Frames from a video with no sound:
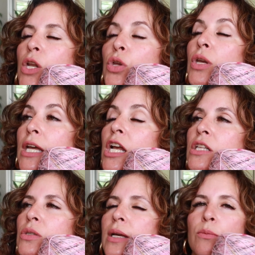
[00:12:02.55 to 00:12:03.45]
No, you
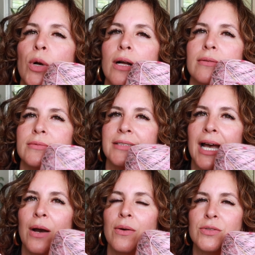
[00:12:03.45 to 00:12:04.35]
cannot do it. Well,
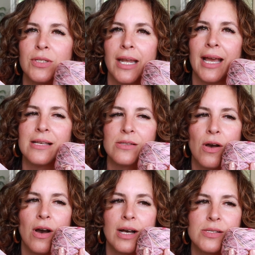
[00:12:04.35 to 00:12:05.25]
now today I
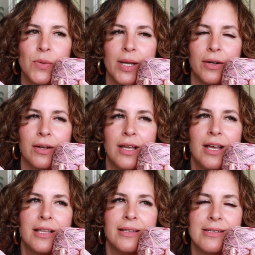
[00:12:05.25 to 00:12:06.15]
saw a sweater
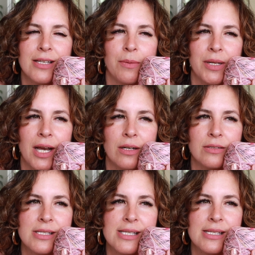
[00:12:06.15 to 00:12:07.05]
that is coming out
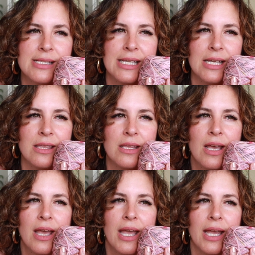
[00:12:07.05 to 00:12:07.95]
on the 16th,
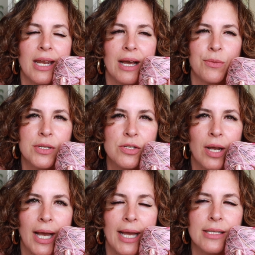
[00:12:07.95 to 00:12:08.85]
and I want to
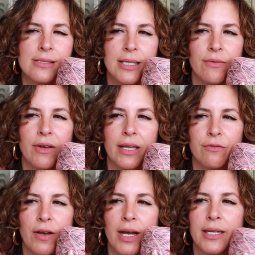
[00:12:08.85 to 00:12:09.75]
try to see if I can
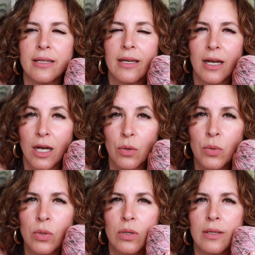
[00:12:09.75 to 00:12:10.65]
find a
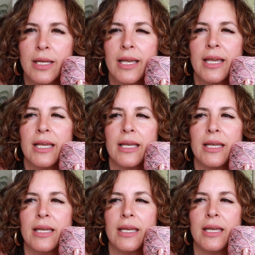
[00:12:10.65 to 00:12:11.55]
wool
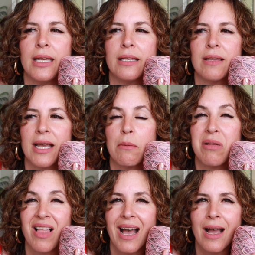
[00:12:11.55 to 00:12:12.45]
in like a
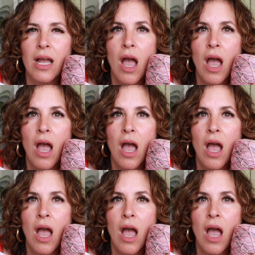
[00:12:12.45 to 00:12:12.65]
black.